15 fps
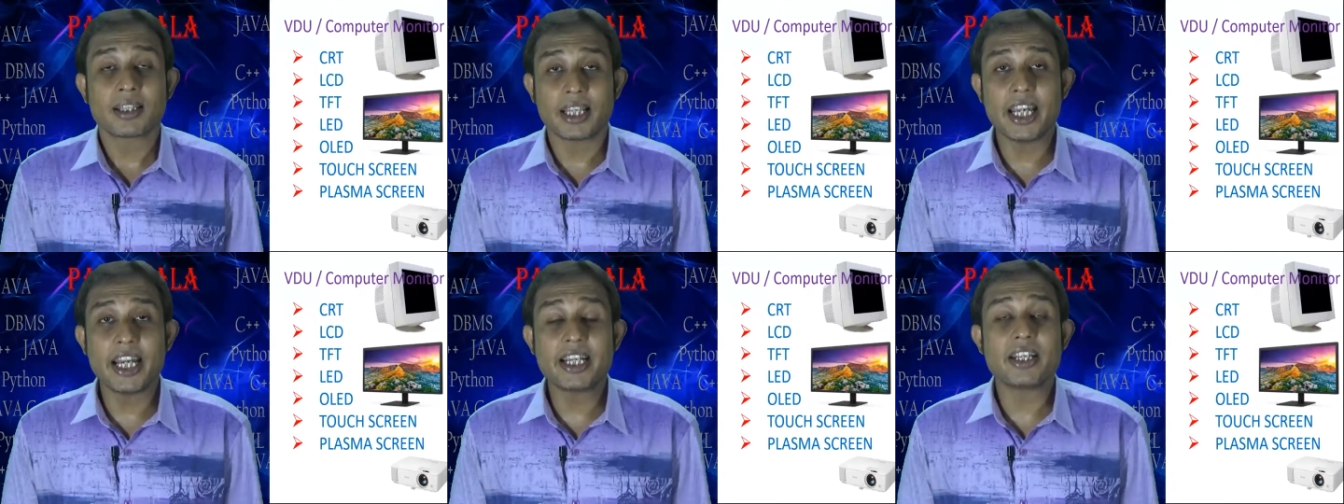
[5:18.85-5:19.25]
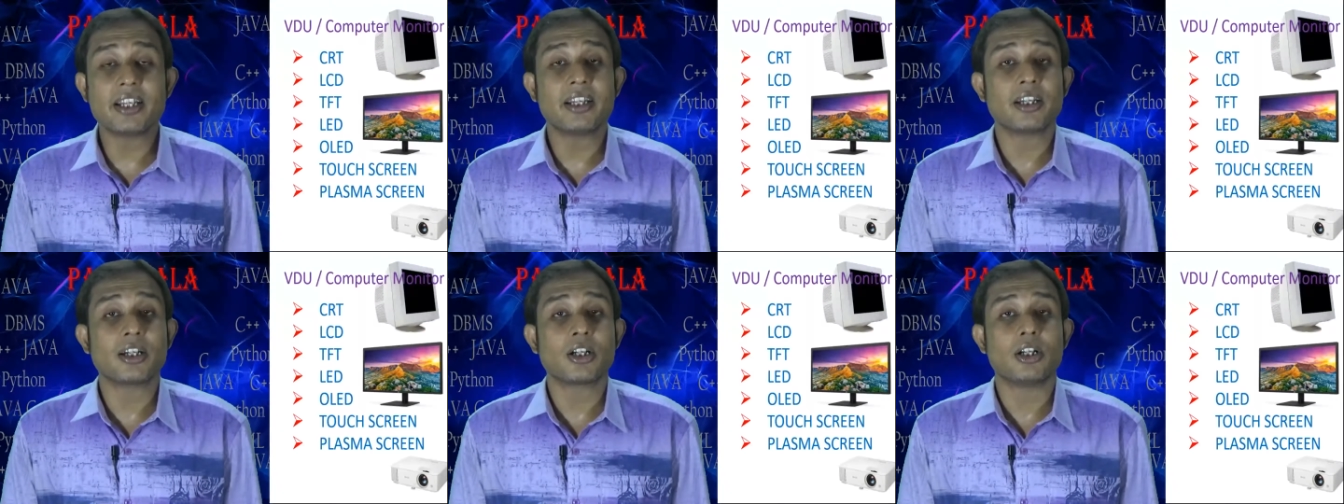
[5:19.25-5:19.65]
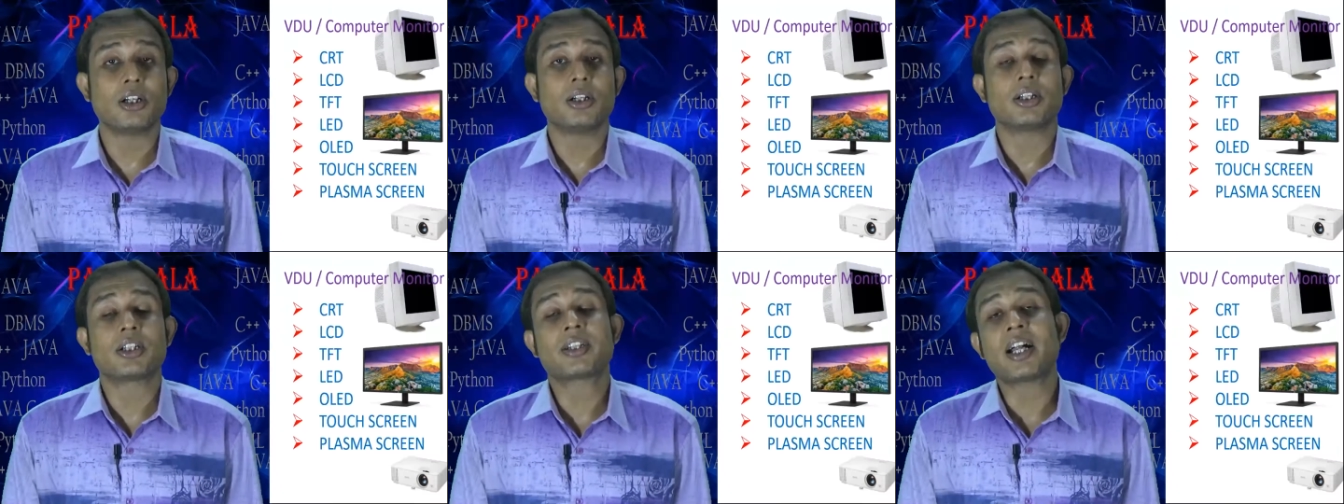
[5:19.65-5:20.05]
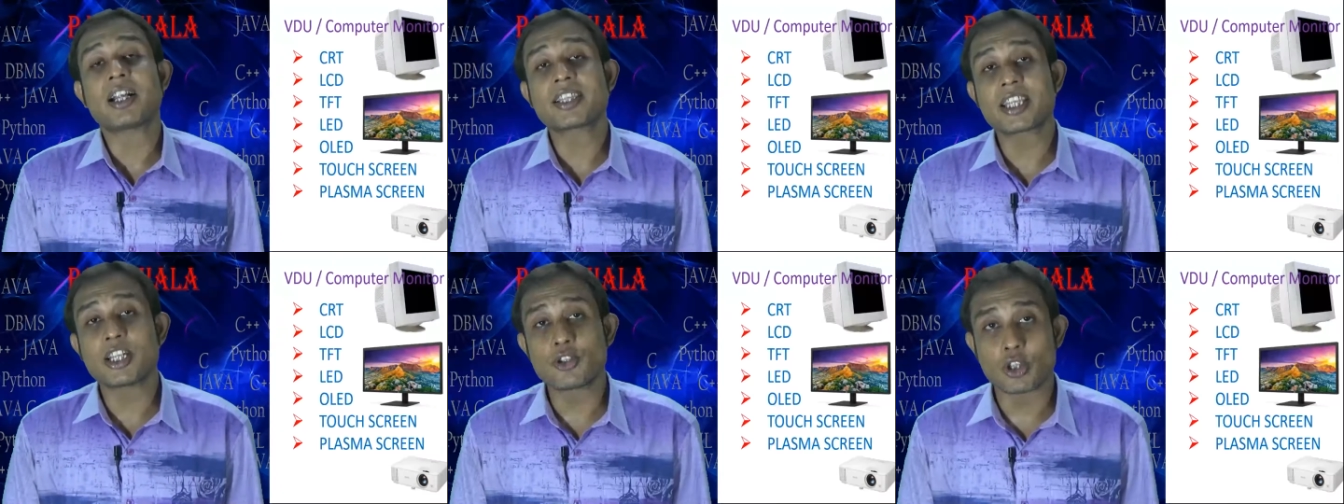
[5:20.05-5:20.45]
it
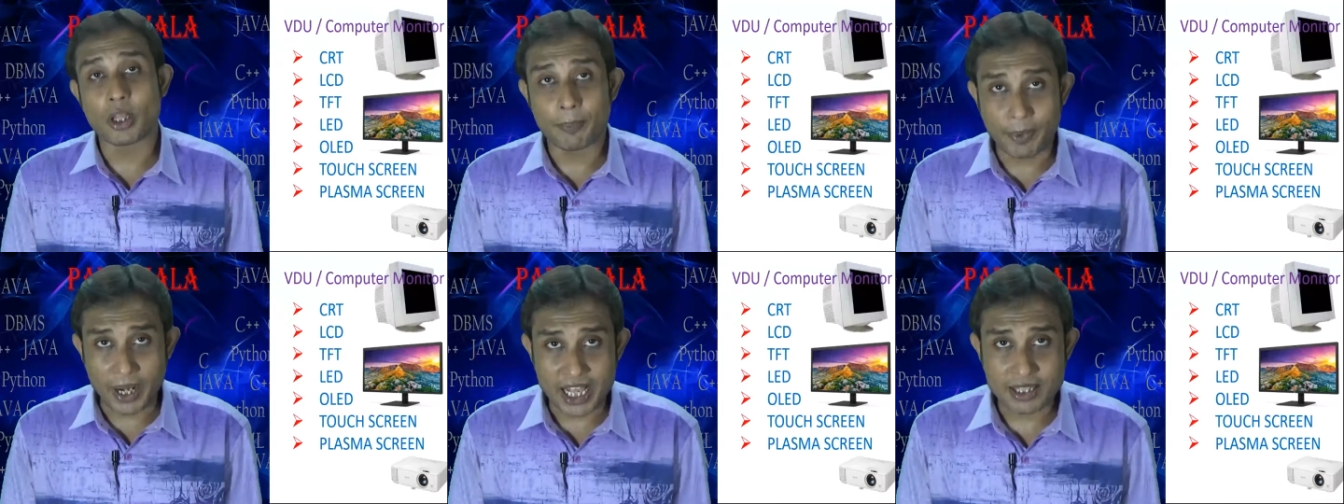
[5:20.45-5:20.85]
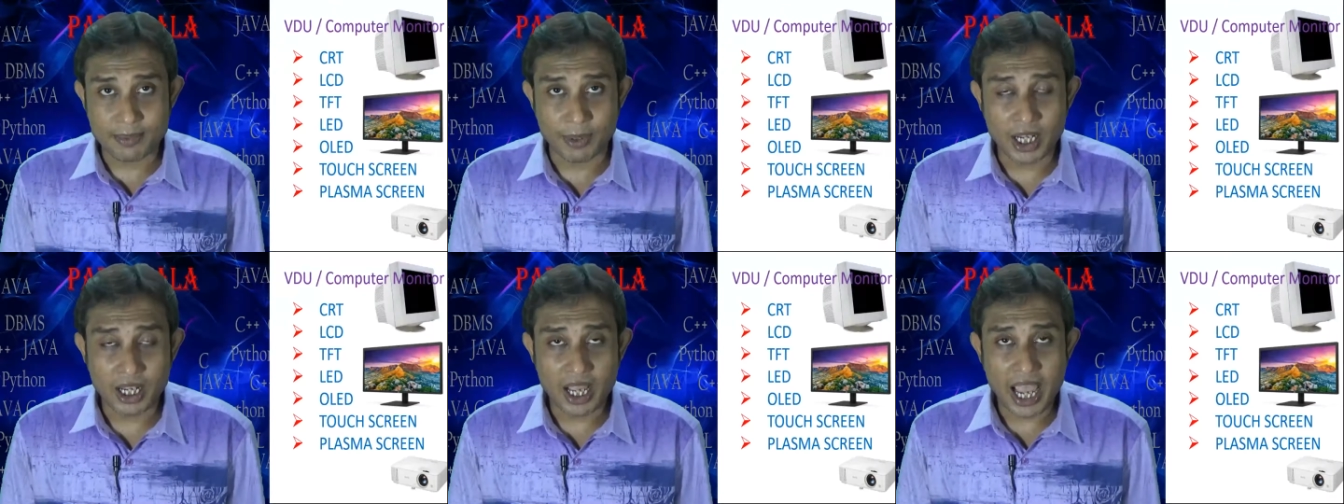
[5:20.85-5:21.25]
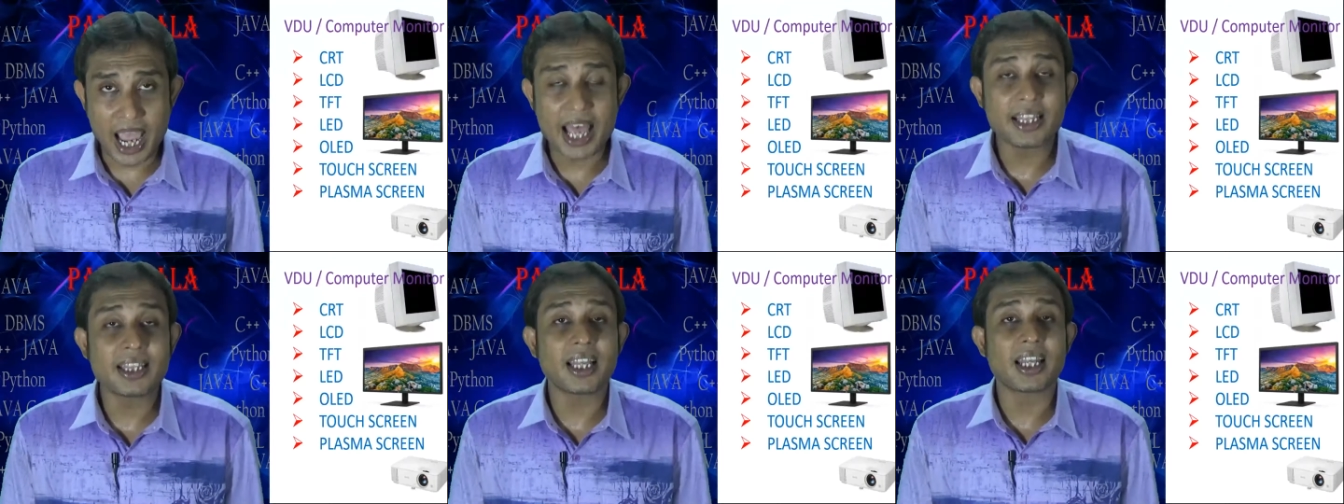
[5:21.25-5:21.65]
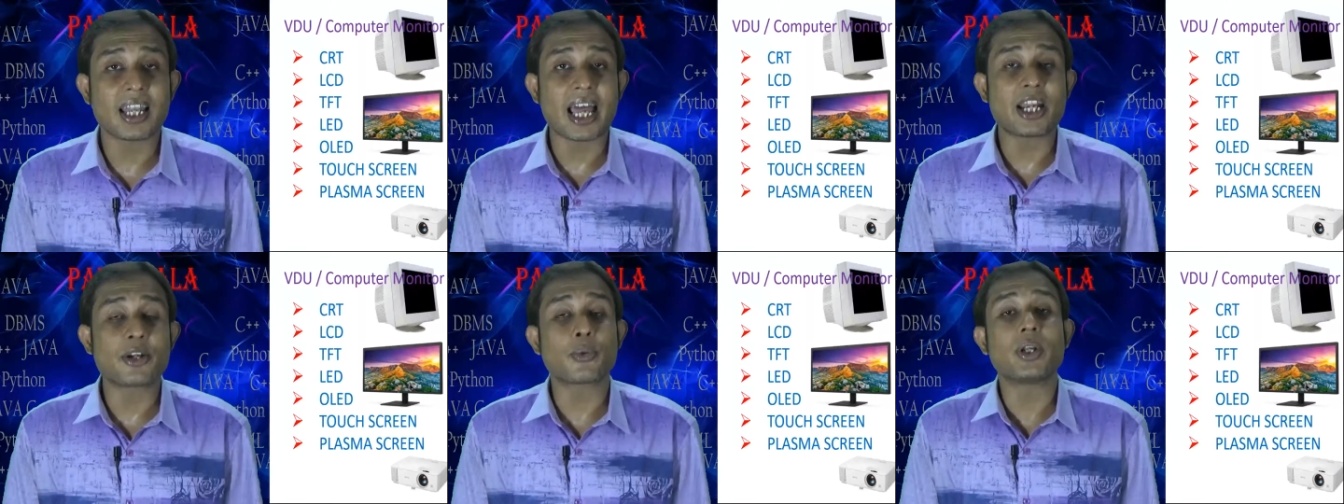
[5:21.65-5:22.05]
turns into the plasma and the
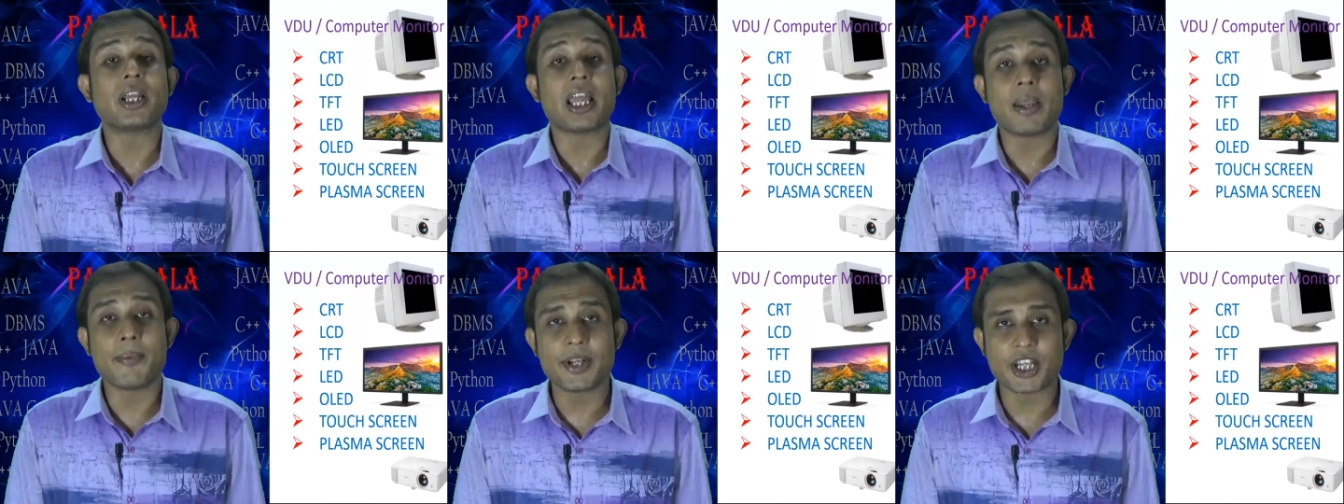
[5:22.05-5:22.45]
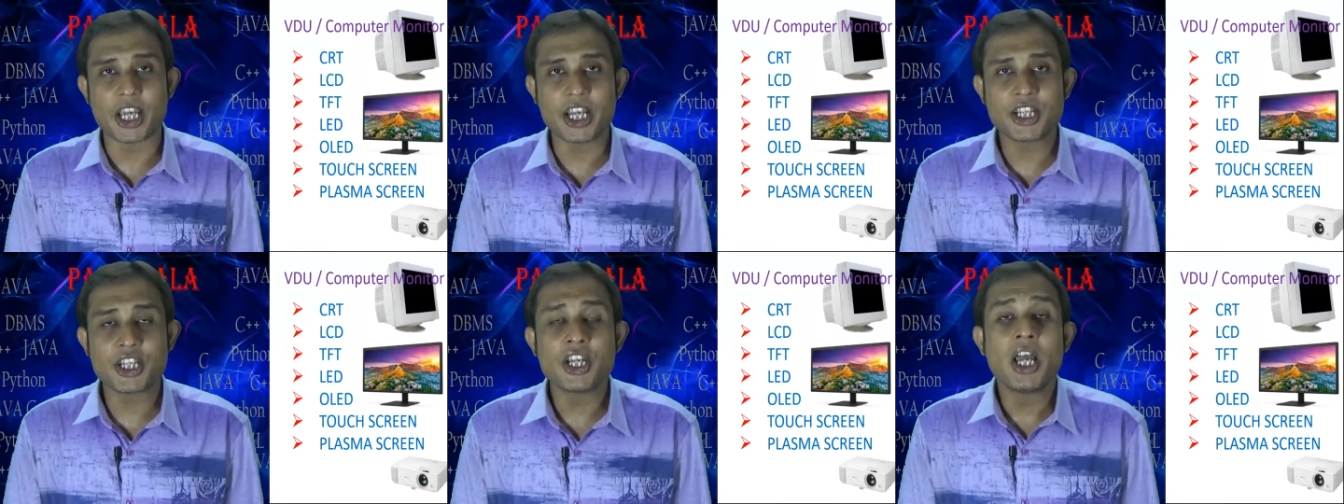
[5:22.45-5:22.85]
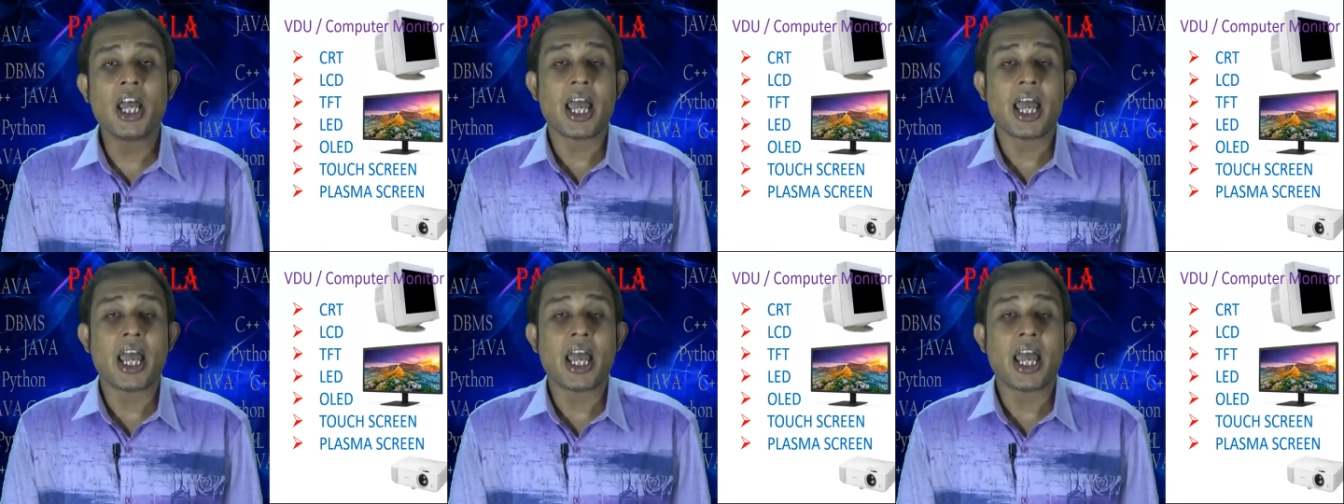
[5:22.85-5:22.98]
light will emitted